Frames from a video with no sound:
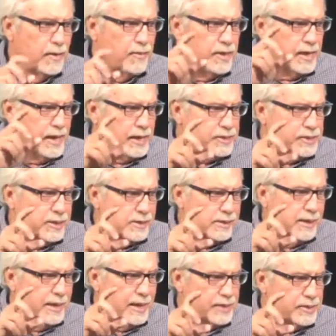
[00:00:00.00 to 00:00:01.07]
The excellent,
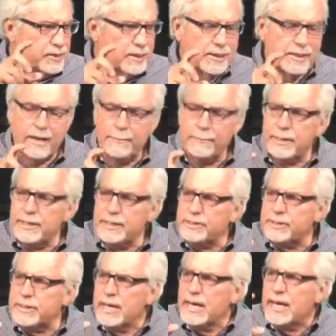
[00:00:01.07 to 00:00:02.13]
excellent
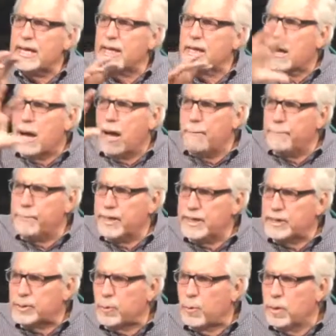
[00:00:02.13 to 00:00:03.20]
companies in a
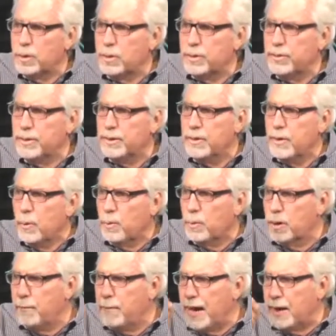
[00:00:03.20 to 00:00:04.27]
complex world were
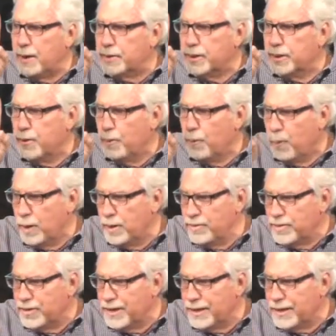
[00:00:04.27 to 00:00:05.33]
about one
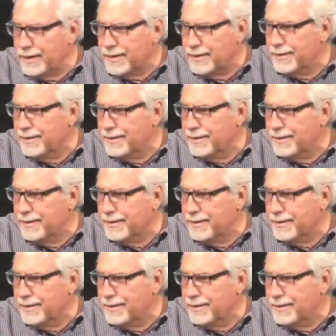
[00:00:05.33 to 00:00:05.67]
thing